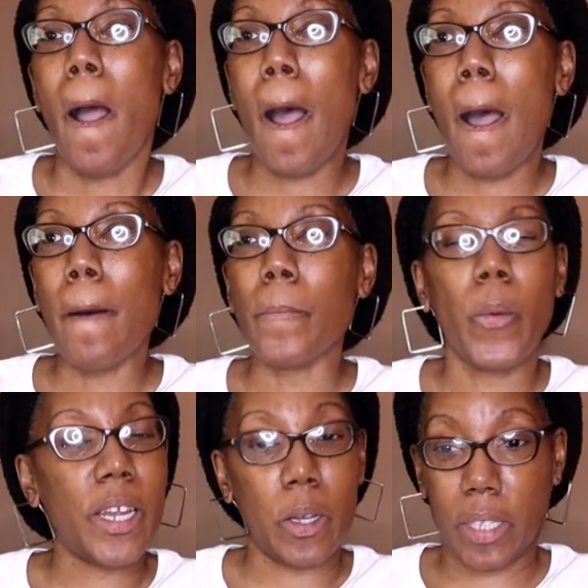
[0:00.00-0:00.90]

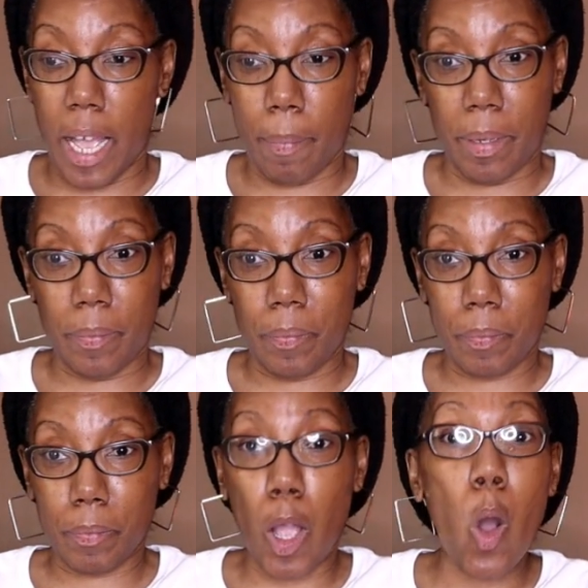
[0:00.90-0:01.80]
What else happened?
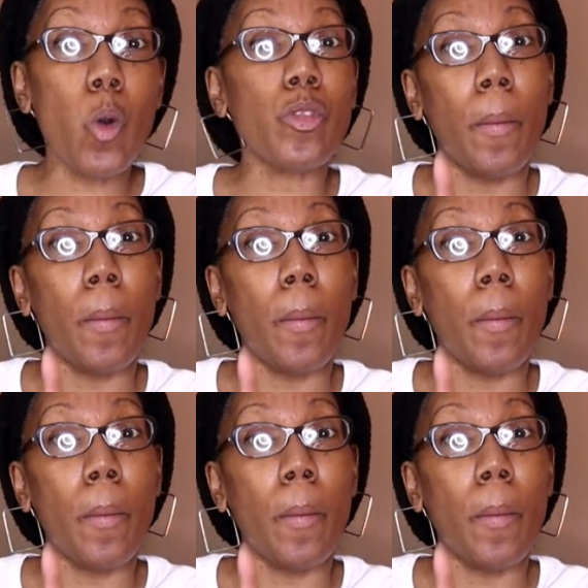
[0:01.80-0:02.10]
Oh,